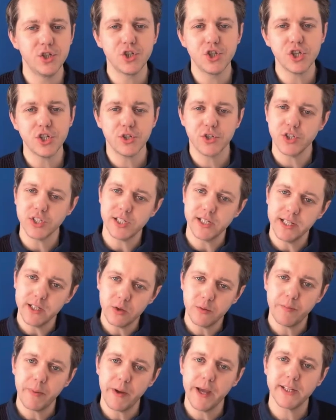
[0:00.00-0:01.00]
just
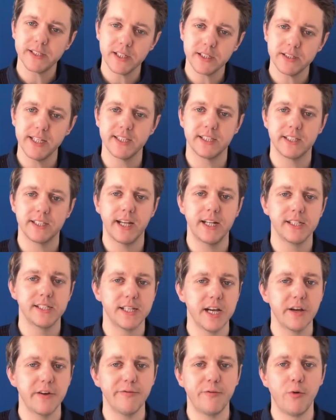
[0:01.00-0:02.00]
little basic things that they can
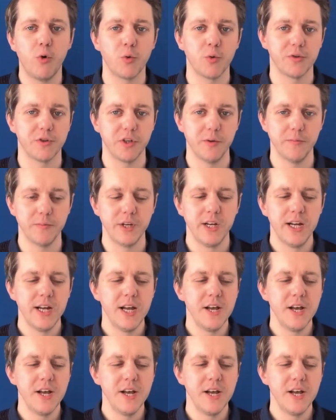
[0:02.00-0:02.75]
take forward with them